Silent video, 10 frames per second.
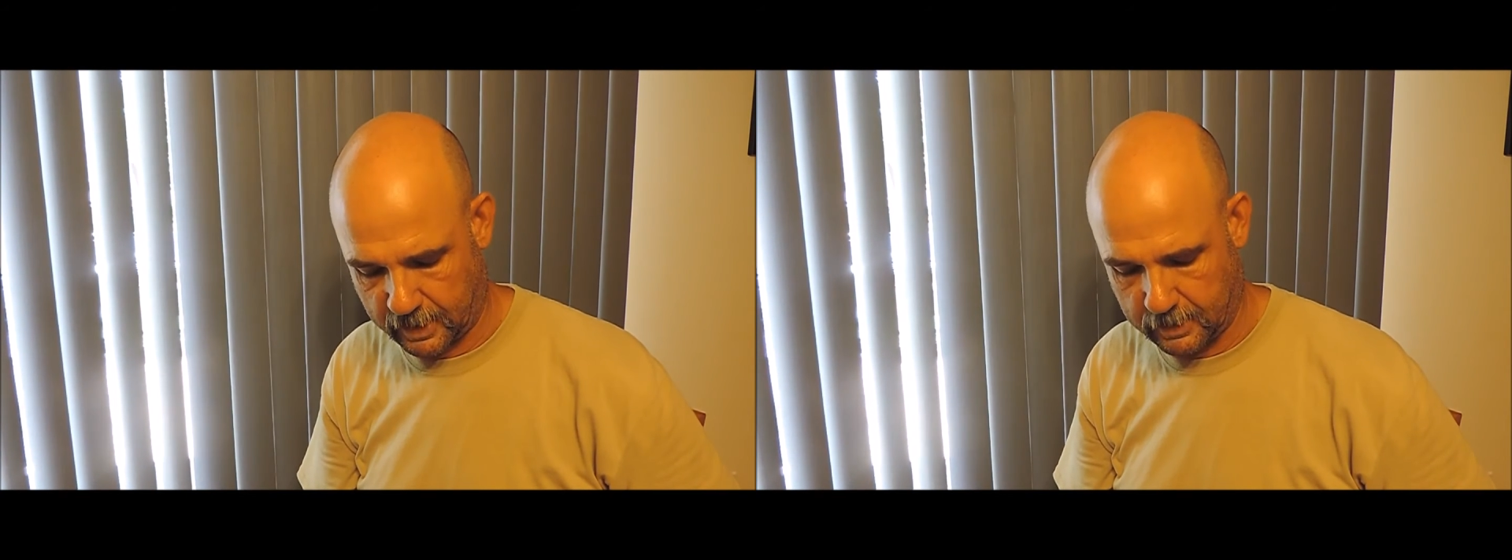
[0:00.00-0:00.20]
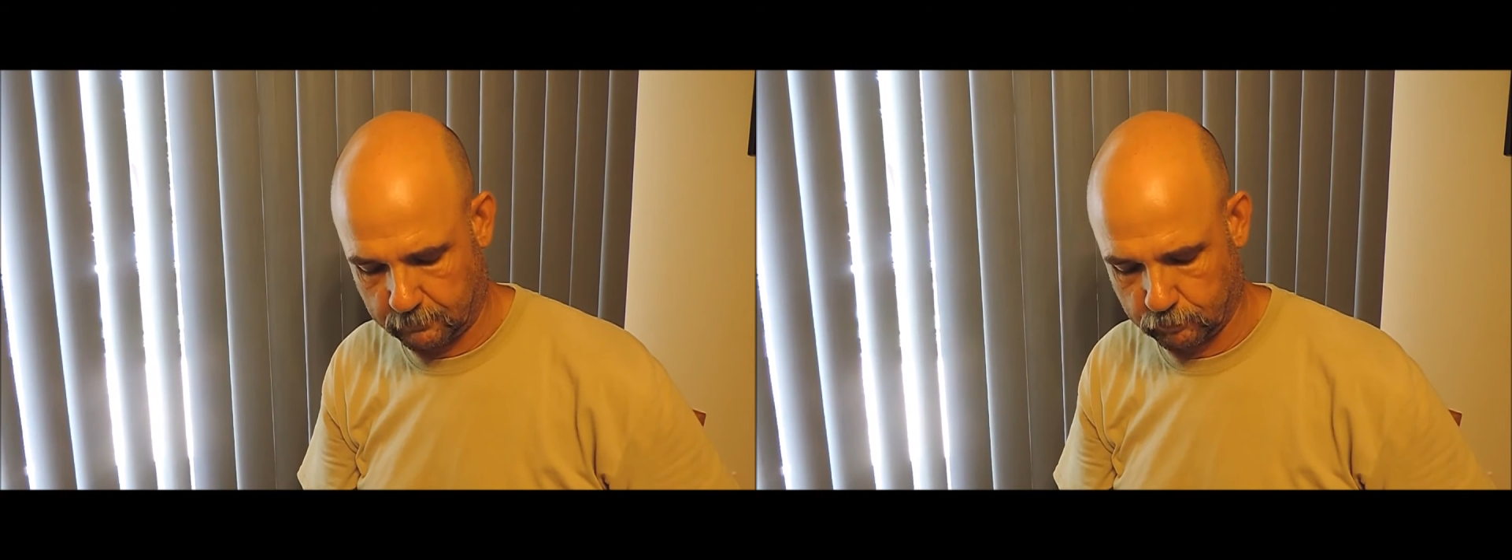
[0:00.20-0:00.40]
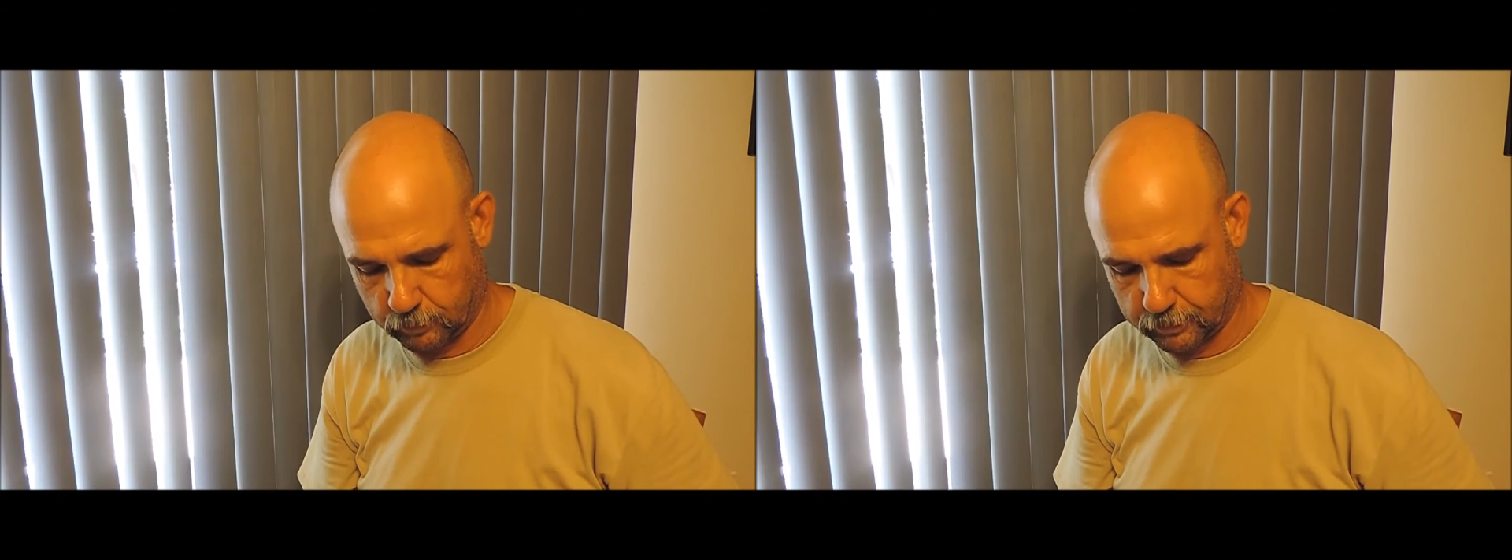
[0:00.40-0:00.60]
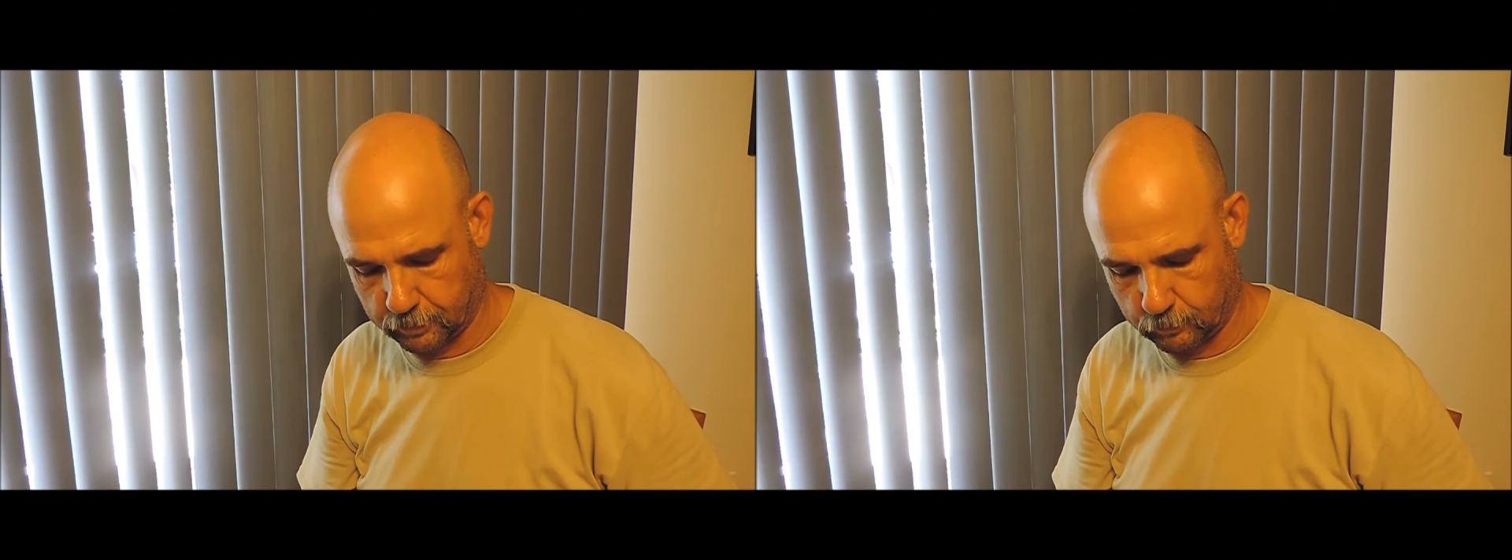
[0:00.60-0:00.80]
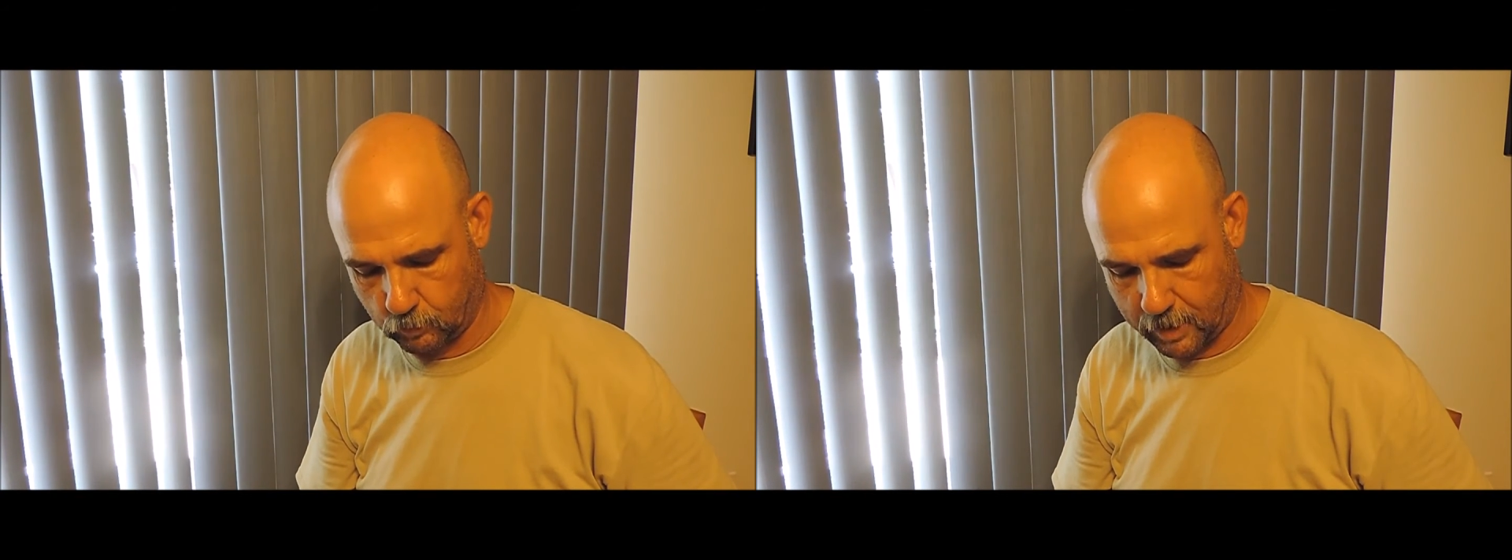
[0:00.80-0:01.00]
games with
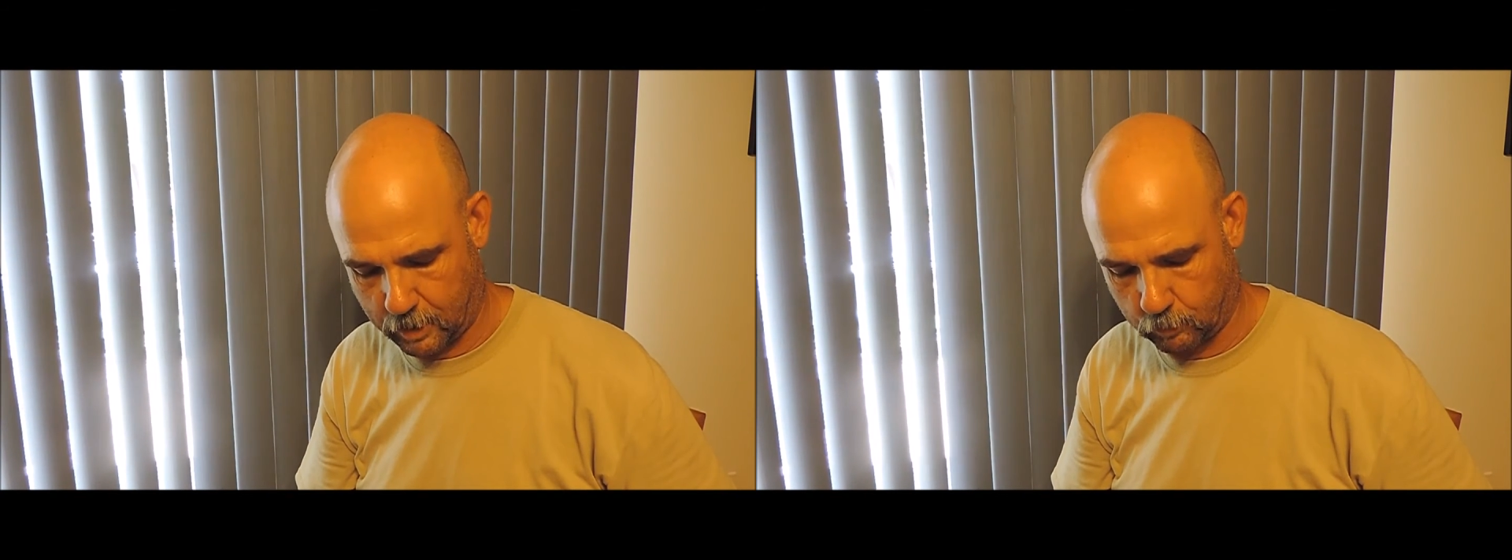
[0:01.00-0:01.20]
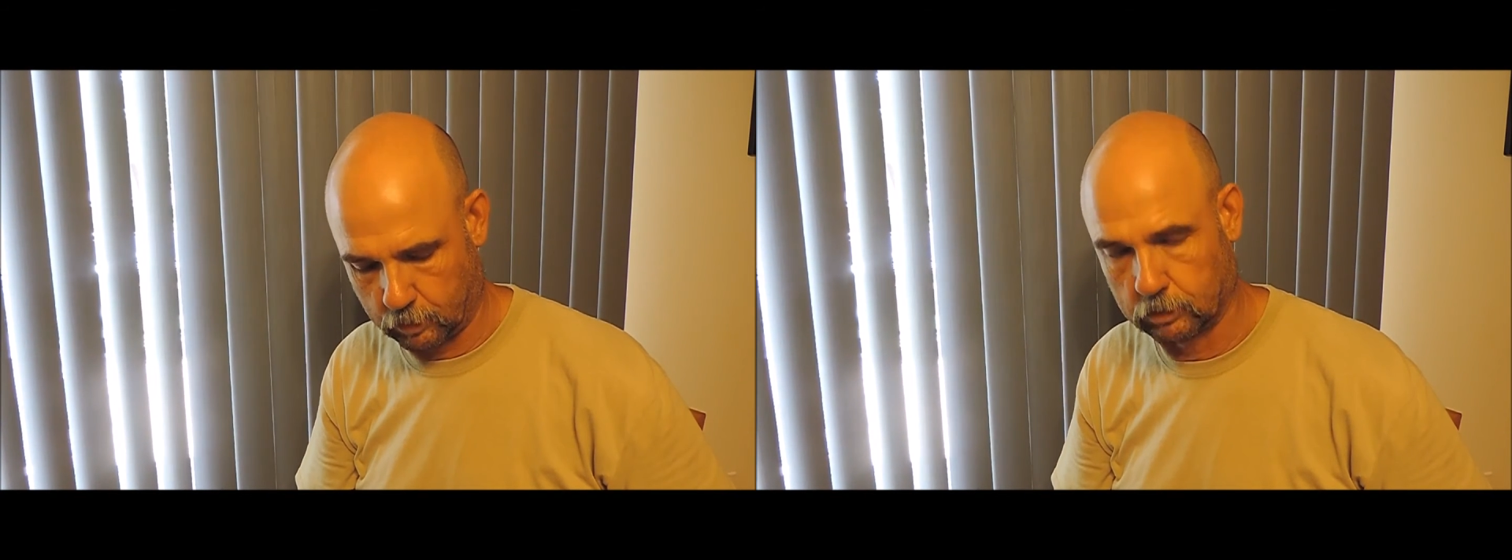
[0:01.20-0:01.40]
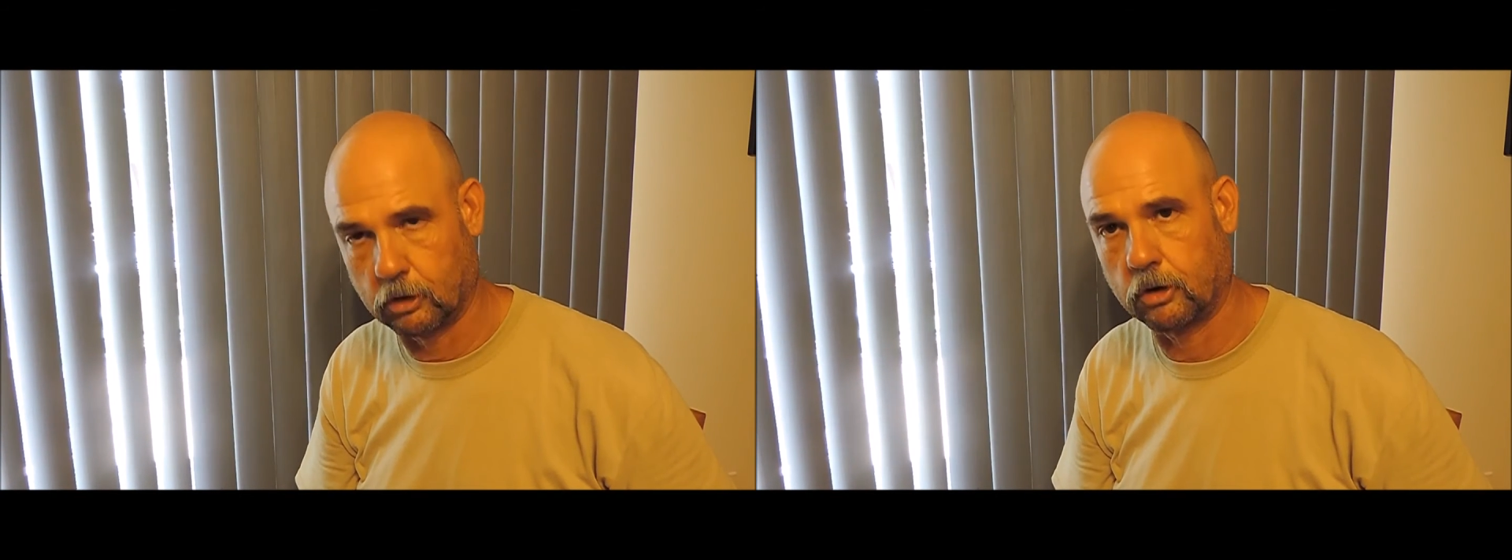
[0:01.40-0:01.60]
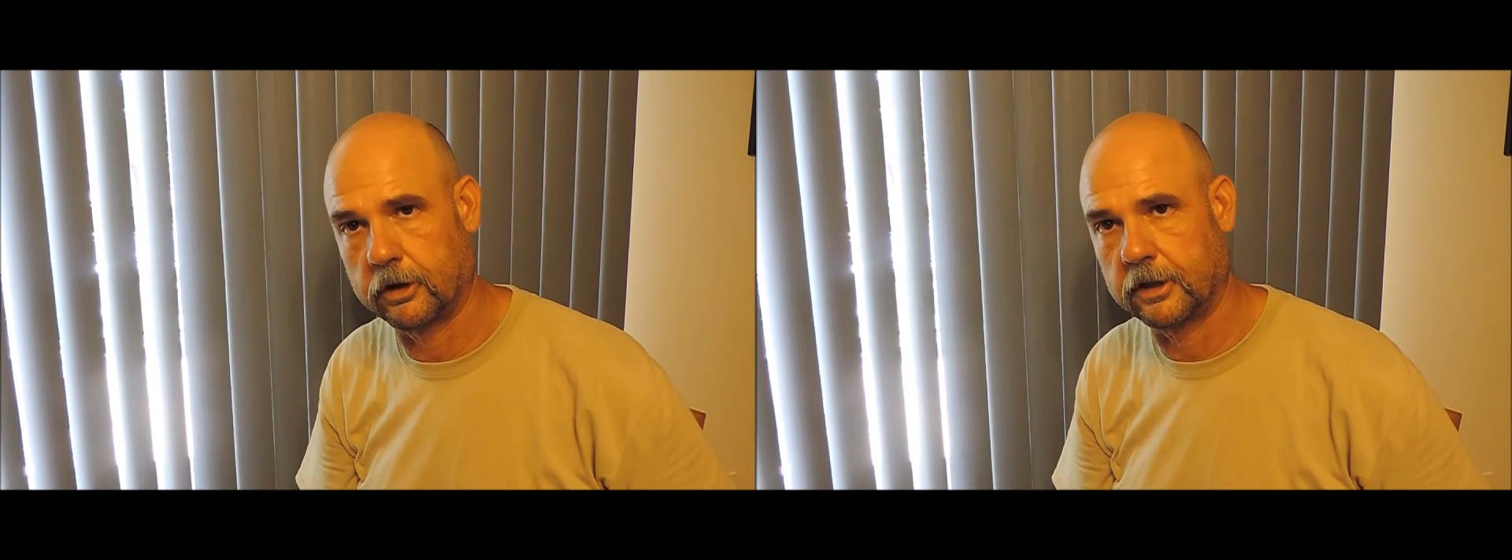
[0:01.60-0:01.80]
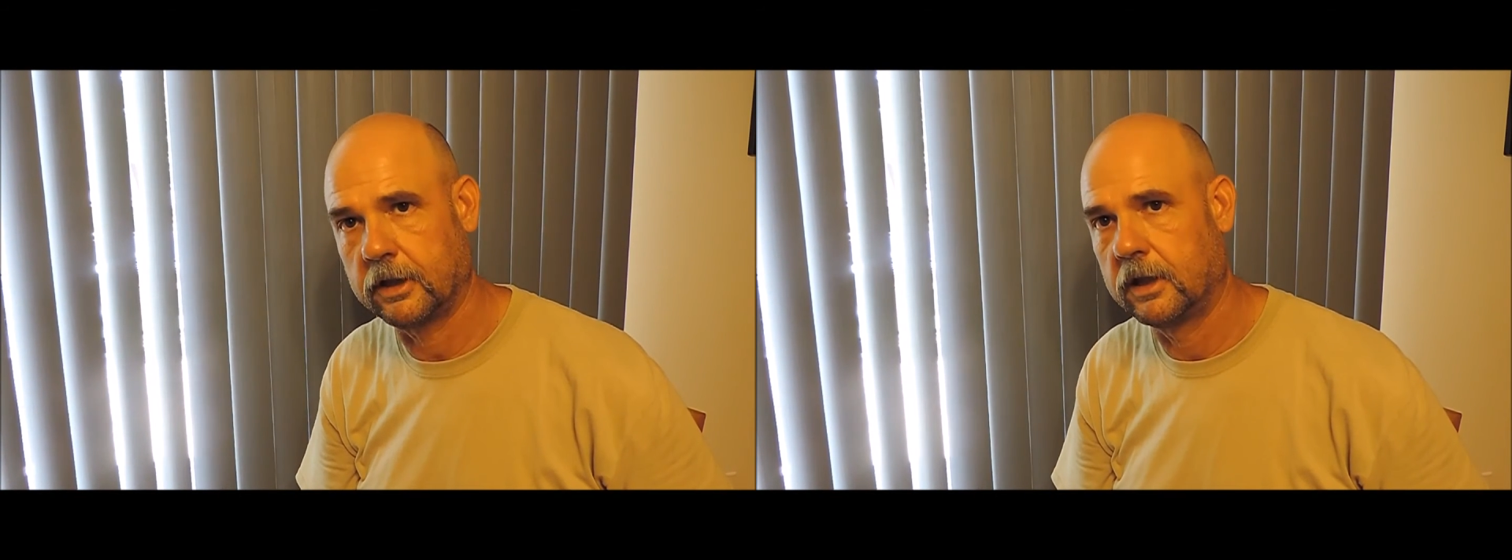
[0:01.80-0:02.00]
them while we're
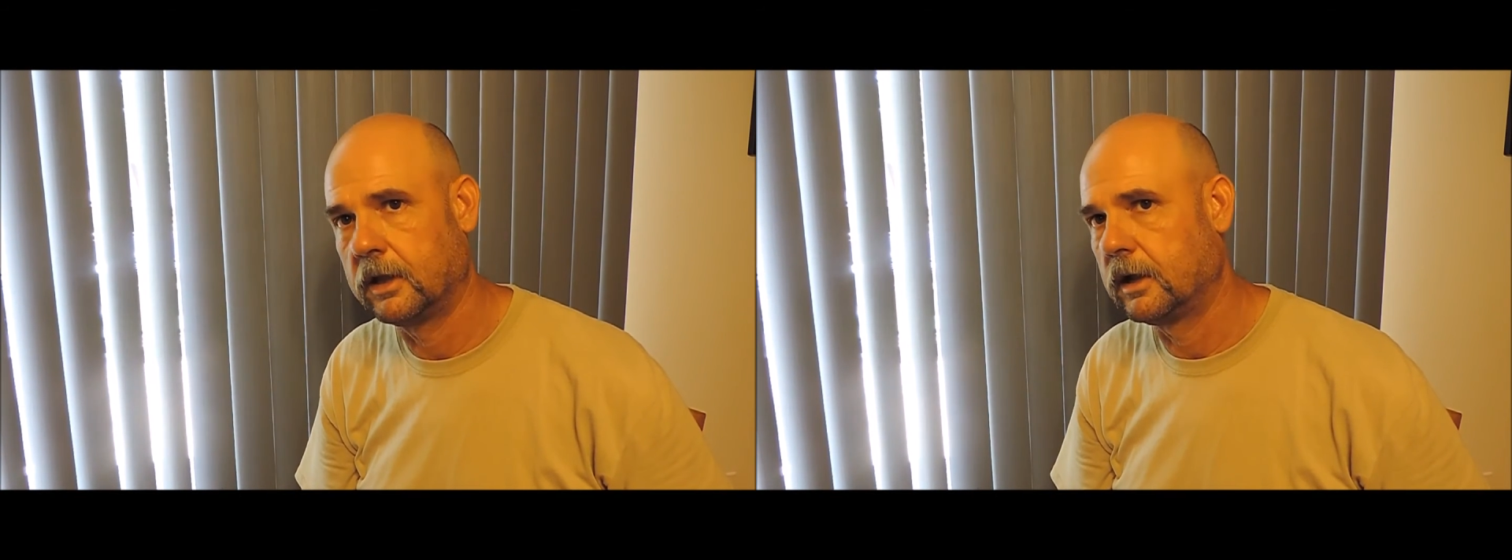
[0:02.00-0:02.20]
learning,